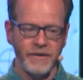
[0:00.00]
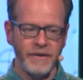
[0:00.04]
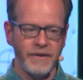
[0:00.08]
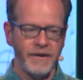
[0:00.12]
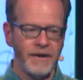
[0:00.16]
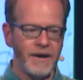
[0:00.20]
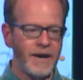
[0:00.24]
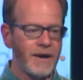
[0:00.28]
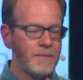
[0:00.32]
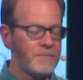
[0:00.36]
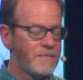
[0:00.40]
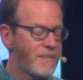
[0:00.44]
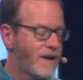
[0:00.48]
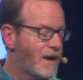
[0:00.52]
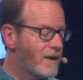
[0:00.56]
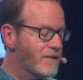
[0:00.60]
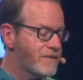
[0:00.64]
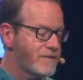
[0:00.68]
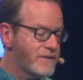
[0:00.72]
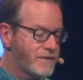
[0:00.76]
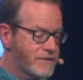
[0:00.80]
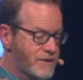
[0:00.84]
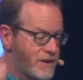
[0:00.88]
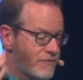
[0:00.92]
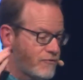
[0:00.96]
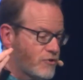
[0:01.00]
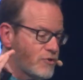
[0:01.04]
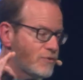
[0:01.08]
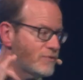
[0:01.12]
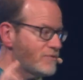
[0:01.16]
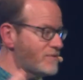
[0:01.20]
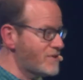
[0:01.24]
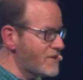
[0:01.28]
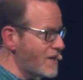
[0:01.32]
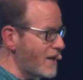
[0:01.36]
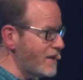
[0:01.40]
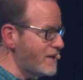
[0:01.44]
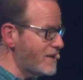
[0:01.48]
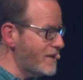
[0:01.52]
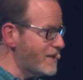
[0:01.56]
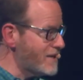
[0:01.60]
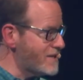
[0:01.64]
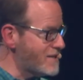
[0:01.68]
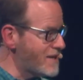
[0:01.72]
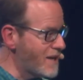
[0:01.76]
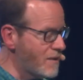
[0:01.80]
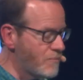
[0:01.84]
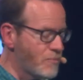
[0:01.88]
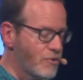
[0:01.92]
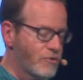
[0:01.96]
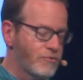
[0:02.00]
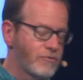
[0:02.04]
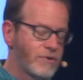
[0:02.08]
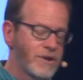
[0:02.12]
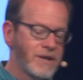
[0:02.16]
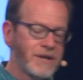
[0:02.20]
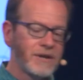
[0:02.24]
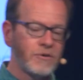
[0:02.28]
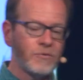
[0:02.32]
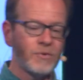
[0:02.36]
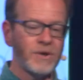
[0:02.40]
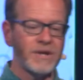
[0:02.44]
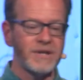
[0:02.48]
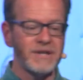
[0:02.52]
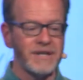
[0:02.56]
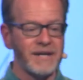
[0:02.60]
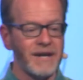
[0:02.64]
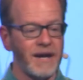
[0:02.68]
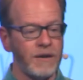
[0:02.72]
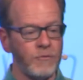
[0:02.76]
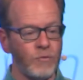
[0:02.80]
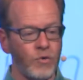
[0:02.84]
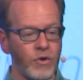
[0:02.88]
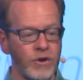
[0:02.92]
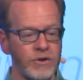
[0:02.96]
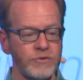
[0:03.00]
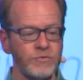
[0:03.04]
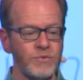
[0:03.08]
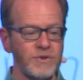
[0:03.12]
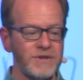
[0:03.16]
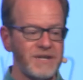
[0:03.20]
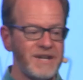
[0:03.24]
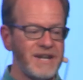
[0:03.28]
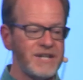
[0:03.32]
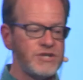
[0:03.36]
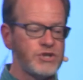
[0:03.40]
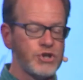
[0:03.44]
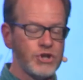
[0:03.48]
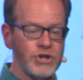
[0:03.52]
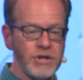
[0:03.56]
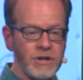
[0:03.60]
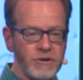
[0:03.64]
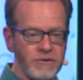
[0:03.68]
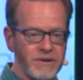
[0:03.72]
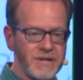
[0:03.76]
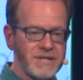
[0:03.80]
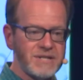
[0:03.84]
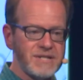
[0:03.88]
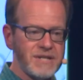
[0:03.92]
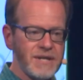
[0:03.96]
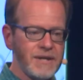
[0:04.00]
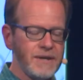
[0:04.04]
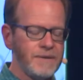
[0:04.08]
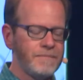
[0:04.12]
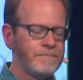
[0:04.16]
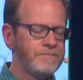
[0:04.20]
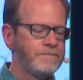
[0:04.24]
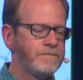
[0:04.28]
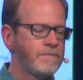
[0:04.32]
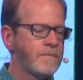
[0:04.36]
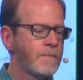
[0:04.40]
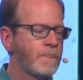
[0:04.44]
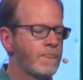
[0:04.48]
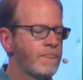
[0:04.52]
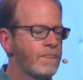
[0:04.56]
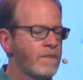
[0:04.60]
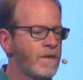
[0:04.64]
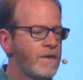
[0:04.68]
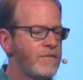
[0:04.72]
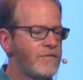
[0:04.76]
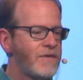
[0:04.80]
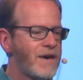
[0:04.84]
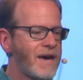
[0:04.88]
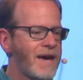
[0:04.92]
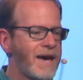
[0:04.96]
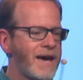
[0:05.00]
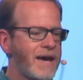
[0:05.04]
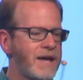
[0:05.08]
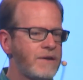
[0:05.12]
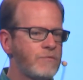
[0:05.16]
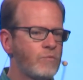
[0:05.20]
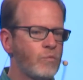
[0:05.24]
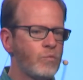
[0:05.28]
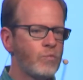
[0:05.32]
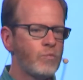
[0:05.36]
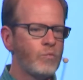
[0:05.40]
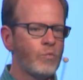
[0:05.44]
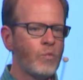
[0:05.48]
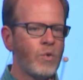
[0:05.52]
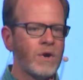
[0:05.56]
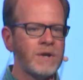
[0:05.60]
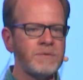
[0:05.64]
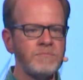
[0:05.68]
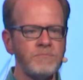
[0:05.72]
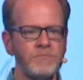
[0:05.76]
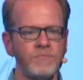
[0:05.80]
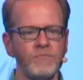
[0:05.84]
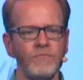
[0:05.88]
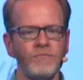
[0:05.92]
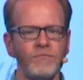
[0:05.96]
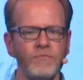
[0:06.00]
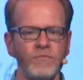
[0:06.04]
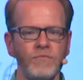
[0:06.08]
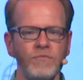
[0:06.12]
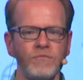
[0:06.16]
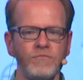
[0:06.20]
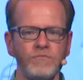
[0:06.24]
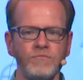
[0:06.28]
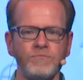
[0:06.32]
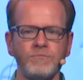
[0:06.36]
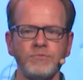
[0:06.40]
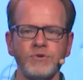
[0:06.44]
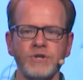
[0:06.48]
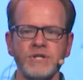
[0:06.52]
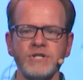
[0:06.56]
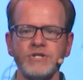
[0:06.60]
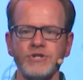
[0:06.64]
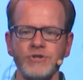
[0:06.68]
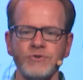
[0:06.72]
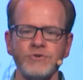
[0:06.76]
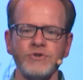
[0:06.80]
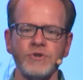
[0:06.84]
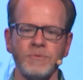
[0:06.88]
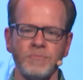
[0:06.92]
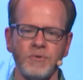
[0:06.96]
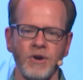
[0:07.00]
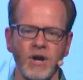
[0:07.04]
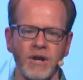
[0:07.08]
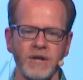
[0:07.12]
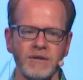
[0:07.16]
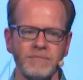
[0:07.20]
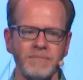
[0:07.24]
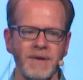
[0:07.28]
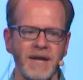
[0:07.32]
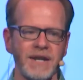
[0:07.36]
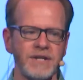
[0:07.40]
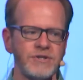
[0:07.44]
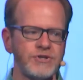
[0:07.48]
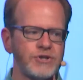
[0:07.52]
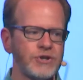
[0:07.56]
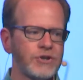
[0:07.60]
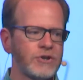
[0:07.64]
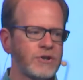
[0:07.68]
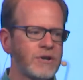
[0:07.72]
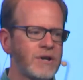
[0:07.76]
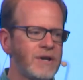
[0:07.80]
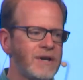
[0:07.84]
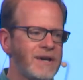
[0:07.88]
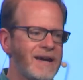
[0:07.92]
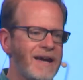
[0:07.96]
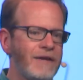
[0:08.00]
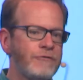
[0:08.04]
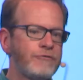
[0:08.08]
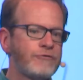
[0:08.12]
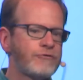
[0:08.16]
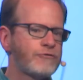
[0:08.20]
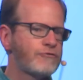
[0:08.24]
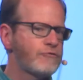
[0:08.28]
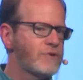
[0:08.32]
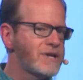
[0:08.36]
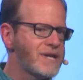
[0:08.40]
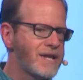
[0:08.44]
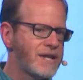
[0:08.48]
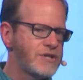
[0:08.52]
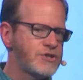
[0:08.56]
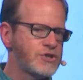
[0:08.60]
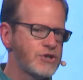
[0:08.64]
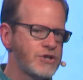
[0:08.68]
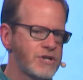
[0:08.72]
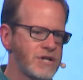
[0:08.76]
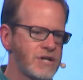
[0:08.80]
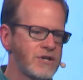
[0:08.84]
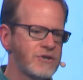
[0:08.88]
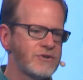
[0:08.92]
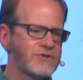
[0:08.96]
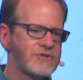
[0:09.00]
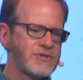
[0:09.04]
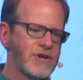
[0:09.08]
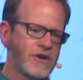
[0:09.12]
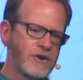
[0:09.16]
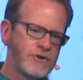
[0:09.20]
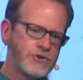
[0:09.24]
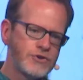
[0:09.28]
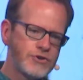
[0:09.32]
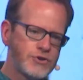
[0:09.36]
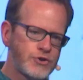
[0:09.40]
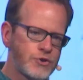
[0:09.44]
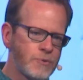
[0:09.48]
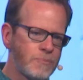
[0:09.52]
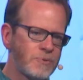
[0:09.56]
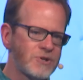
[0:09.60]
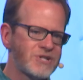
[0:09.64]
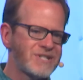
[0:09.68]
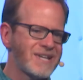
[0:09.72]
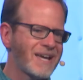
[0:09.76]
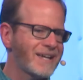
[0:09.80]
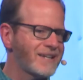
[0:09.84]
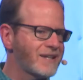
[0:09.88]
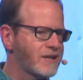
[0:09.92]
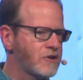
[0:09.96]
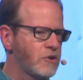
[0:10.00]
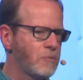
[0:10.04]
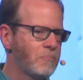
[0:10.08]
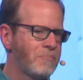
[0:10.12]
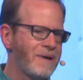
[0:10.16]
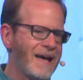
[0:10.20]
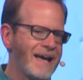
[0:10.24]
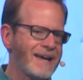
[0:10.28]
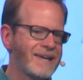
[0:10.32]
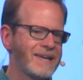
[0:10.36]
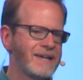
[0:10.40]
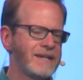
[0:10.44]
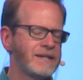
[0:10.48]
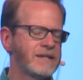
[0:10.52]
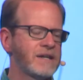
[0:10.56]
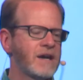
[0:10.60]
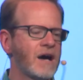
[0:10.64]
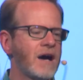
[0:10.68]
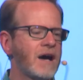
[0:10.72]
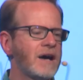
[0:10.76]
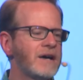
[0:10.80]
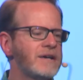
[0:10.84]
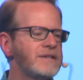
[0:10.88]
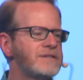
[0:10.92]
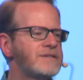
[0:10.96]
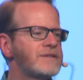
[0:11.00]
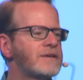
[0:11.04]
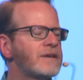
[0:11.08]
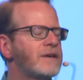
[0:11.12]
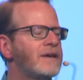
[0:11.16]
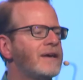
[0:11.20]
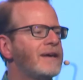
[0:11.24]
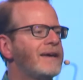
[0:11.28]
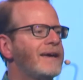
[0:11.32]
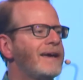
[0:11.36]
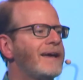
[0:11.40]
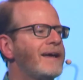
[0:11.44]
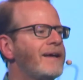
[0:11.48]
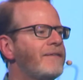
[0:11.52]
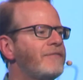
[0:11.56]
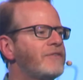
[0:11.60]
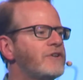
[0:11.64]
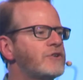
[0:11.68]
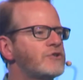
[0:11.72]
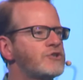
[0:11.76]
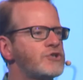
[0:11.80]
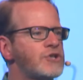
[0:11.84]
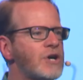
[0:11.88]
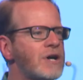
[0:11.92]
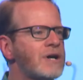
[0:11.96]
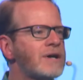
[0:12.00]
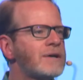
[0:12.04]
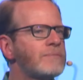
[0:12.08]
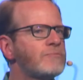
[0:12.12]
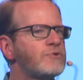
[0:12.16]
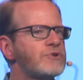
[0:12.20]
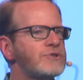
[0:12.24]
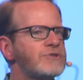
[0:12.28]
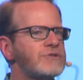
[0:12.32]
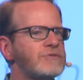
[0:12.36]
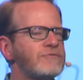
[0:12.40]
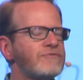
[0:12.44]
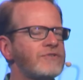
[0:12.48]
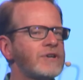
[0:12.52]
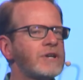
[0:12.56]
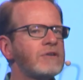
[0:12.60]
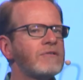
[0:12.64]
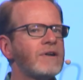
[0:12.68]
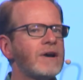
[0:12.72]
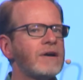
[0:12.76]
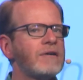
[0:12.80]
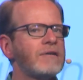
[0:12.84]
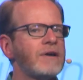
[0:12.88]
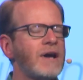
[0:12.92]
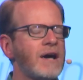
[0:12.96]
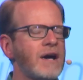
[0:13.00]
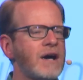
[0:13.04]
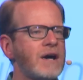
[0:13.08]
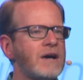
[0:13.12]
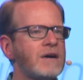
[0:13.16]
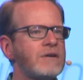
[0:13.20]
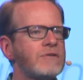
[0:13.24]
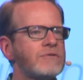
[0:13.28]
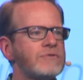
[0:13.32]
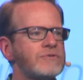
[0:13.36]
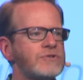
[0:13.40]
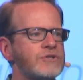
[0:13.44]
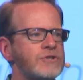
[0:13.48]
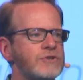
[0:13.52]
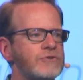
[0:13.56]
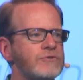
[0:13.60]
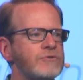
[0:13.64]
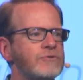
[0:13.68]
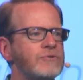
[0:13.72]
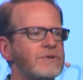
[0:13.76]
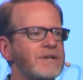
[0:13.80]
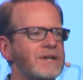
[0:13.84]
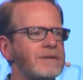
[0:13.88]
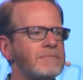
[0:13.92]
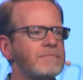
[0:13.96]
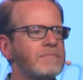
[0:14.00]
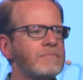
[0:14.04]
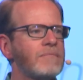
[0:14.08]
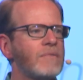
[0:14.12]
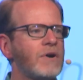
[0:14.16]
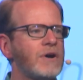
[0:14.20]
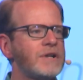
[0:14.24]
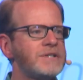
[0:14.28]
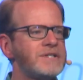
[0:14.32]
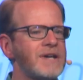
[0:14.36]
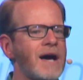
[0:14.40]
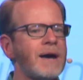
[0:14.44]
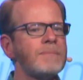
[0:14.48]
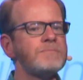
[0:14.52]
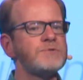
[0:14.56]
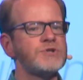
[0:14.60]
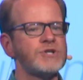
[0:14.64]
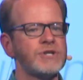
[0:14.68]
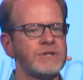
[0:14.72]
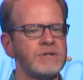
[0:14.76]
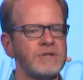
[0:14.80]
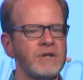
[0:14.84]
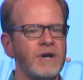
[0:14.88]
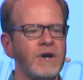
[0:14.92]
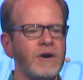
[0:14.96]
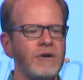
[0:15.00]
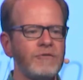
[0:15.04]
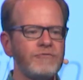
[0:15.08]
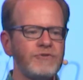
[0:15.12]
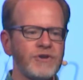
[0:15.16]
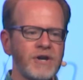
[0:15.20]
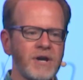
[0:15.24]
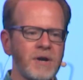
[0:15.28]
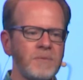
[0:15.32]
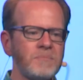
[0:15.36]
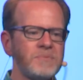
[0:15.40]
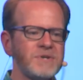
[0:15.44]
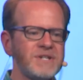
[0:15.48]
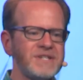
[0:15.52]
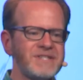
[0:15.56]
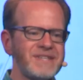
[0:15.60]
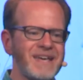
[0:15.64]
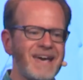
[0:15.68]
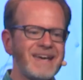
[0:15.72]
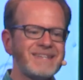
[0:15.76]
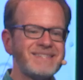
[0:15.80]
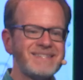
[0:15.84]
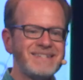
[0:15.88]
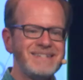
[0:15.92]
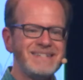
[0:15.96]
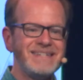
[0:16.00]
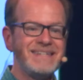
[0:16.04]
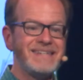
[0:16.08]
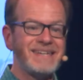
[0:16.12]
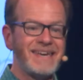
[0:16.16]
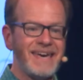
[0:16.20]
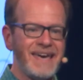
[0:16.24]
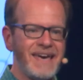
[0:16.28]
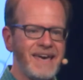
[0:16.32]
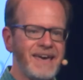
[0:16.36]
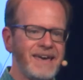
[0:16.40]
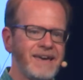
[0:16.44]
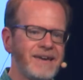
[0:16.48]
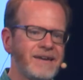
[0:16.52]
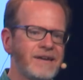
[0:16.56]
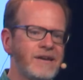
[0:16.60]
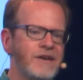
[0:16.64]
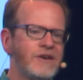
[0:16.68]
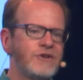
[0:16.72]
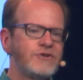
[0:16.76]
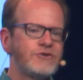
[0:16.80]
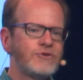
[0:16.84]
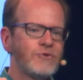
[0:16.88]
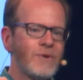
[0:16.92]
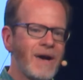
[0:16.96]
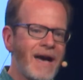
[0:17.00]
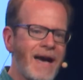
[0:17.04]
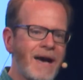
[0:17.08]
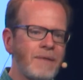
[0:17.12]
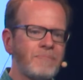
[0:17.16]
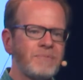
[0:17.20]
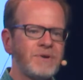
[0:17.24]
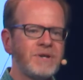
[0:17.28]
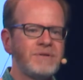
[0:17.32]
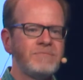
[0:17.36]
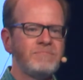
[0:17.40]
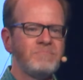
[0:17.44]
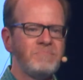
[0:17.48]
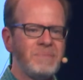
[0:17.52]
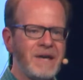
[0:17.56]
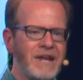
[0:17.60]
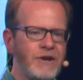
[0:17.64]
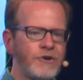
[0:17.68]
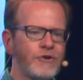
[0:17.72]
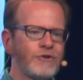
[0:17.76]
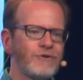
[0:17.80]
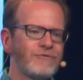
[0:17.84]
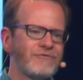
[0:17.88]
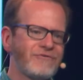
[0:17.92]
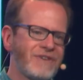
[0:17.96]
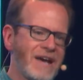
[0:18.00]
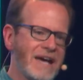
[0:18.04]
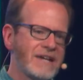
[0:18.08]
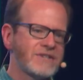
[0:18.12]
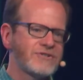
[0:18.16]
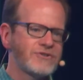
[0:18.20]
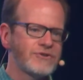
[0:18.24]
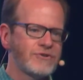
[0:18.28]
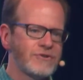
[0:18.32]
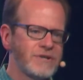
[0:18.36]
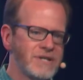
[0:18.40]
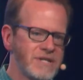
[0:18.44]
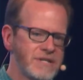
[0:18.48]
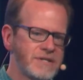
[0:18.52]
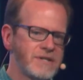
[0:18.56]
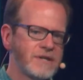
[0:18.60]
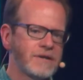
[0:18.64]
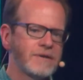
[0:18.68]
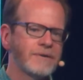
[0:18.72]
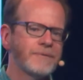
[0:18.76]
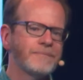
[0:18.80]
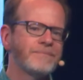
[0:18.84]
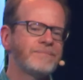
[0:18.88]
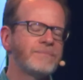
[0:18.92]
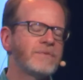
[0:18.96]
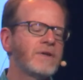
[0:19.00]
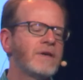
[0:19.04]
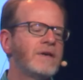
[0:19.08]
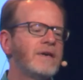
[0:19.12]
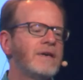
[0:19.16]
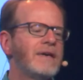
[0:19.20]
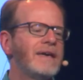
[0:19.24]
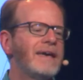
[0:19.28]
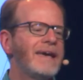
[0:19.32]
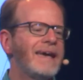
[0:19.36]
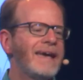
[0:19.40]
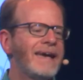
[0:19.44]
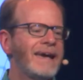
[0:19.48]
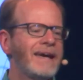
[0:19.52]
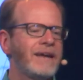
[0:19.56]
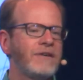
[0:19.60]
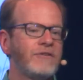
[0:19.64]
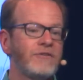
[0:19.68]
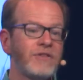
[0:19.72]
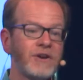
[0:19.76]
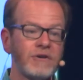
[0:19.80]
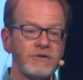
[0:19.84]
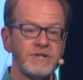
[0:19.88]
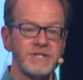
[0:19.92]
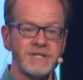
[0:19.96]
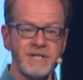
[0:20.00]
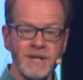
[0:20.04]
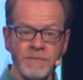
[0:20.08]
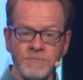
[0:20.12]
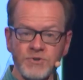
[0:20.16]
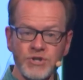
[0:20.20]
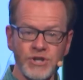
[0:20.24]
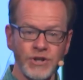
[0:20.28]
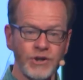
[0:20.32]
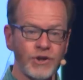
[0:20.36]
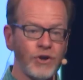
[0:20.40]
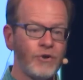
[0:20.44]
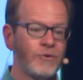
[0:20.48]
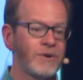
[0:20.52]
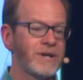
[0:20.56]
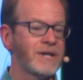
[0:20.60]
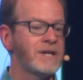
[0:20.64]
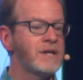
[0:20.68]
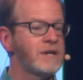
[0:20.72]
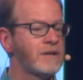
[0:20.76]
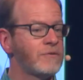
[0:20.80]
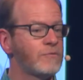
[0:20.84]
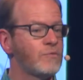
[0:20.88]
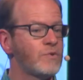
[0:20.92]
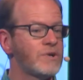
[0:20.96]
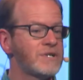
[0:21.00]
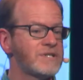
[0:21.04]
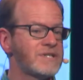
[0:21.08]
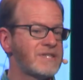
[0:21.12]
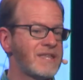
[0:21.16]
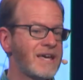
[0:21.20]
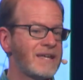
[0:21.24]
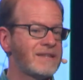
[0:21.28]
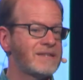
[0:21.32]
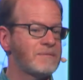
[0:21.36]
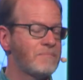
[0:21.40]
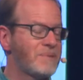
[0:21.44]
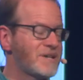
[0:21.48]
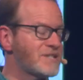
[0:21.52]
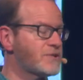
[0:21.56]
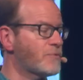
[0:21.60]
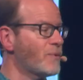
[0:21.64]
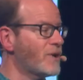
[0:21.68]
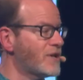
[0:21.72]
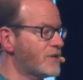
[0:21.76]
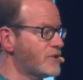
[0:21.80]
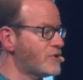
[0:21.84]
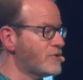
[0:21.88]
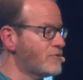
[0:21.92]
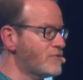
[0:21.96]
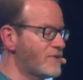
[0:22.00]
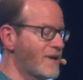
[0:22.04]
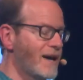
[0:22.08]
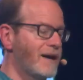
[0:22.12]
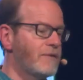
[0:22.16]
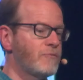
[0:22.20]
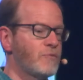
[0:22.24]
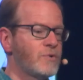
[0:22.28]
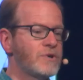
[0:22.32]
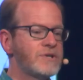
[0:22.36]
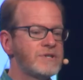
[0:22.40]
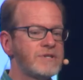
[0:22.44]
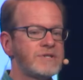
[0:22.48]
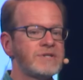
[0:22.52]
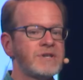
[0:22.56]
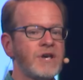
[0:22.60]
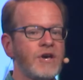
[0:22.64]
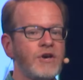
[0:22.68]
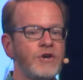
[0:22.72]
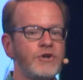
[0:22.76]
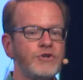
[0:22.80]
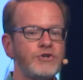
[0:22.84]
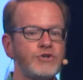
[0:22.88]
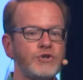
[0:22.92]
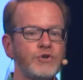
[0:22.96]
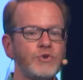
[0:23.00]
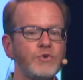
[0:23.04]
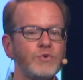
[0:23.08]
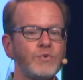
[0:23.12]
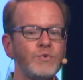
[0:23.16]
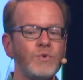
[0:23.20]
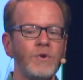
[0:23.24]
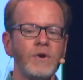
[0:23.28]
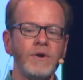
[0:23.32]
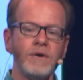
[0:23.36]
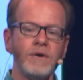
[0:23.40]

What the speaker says: I'll give you a tiny example really quickly. I worked with an engineering team. They had one pretty junior product manager and 3 engineers, super technical back-end guys. And their job was to figure out how to get adoption of the company's SDK to happen better, faster, easier. And their assumption going in was that the best way to do that was to